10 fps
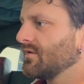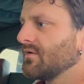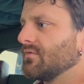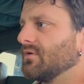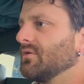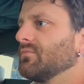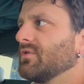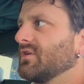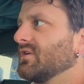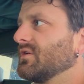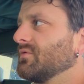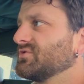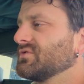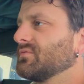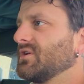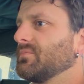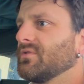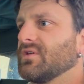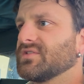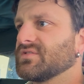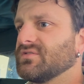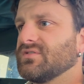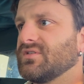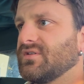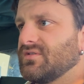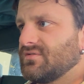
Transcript: Well, we get a windshield wiper that's on,